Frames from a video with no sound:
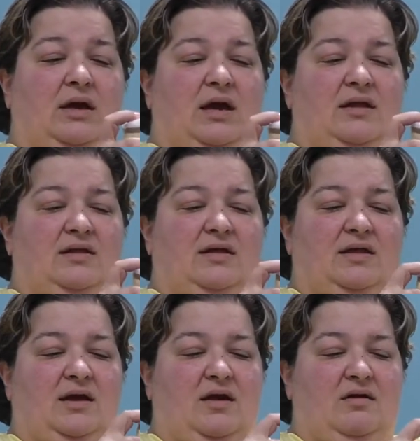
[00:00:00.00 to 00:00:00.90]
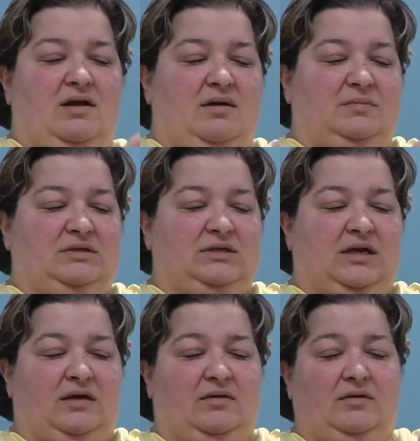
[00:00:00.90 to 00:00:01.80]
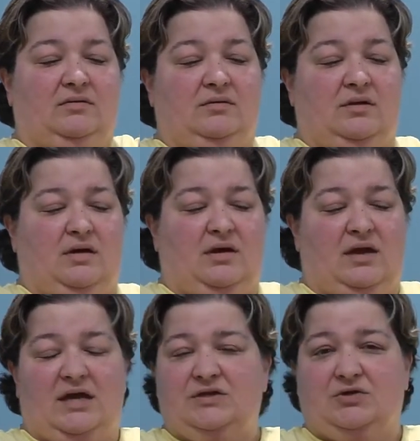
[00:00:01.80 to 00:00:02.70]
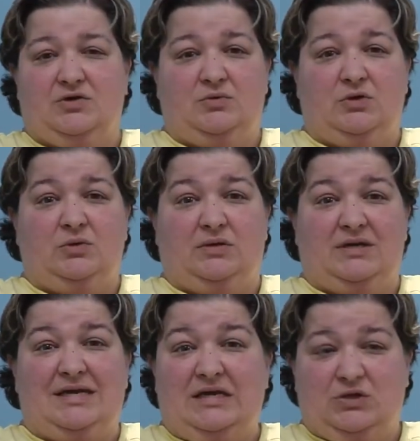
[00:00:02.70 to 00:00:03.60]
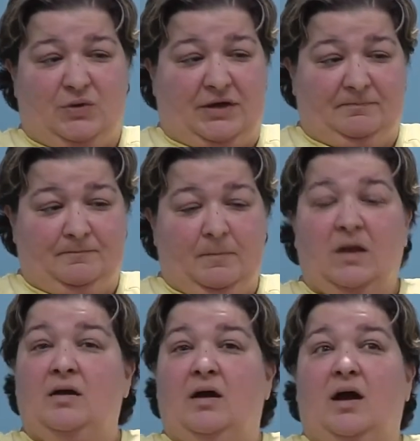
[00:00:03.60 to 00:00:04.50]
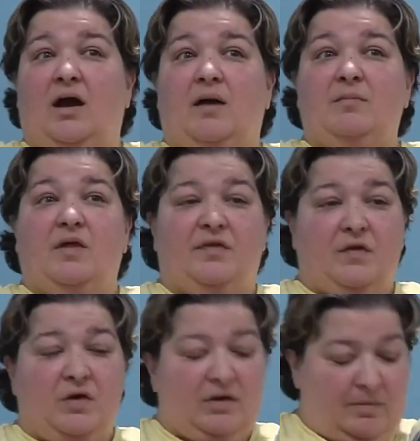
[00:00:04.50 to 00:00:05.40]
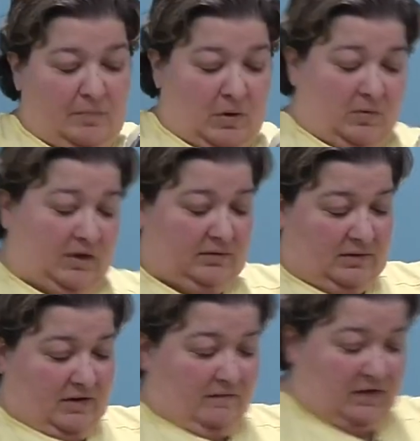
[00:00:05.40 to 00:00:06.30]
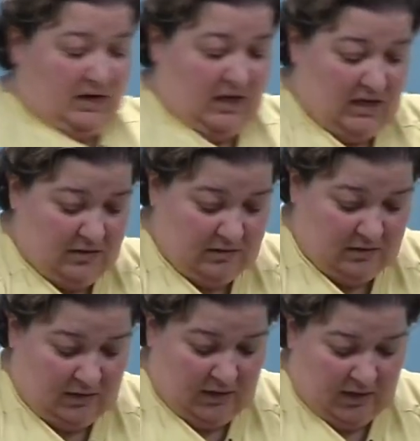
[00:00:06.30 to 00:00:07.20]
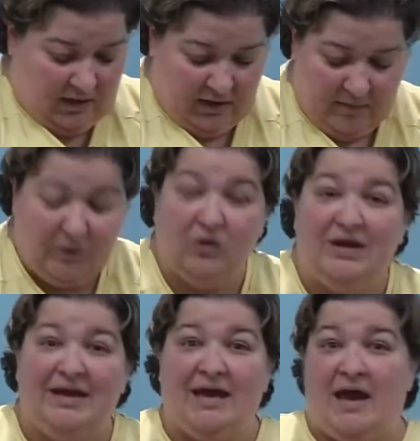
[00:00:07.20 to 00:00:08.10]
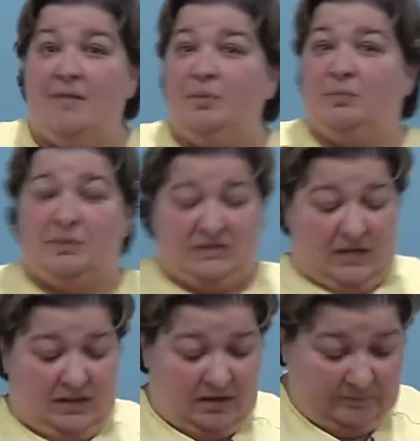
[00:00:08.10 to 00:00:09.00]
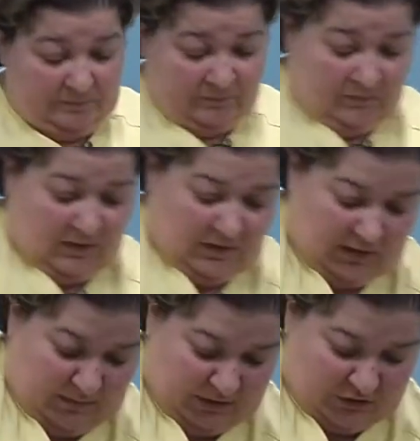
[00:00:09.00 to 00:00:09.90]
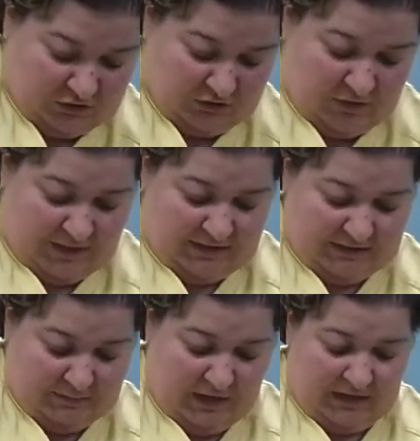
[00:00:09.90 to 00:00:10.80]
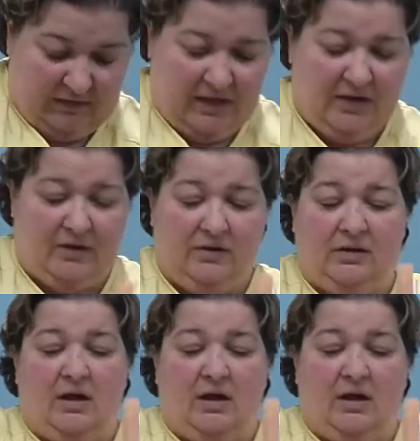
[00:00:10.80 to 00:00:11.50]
and then that all comes together as your new knee joint. The third component of the knee, your kneecap or patella, and I'll show you on this model here.